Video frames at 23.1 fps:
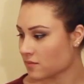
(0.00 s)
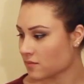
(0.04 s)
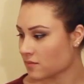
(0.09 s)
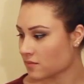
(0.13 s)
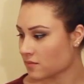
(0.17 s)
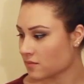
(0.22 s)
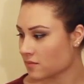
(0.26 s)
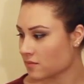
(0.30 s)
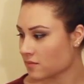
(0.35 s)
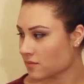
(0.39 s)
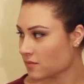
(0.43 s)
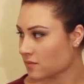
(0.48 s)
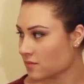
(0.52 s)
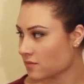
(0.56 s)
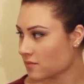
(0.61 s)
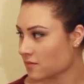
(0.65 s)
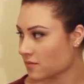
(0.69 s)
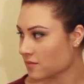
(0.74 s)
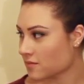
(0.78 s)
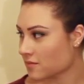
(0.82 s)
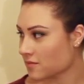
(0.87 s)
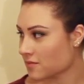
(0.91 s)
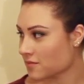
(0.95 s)

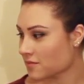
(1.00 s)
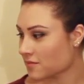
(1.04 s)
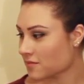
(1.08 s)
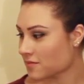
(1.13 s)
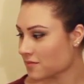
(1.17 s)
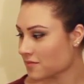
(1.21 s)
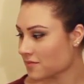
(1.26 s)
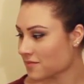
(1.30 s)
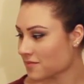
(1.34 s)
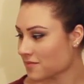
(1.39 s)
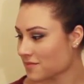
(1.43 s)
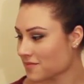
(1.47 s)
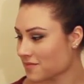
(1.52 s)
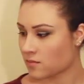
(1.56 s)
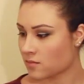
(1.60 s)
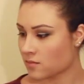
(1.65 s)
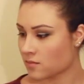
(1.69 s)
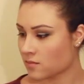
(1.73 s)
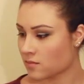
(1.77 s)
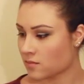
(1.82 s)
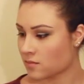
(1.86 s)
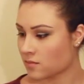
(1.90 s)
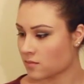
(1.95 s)

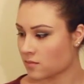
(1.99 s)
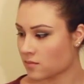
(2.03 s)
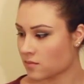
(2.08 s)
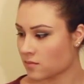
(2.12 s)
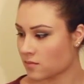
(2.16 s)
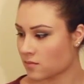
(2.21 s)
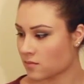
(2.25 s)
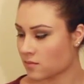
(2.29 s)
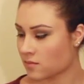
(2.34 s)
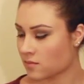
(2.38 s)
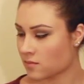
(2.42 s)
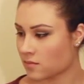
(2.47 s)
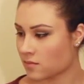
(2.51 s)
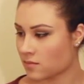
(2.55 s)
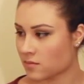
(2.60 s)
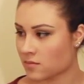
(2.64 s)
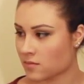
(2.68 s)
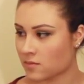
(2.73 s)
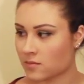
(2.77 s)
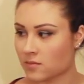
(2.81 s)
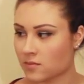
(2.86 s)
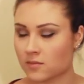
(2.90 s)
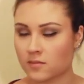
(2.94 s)

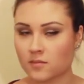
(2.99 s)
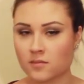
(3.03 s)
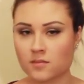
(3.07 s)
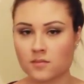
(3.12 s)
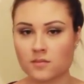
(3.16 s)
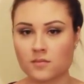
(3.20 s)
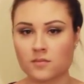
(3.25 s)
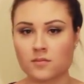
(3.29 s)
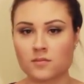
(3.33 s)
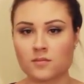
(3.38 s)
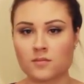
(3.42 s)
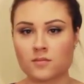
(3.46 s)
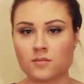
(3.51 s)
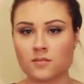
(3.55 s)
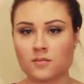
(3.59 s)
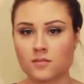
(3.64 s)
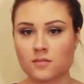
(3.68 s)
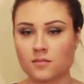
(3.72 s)
(silent)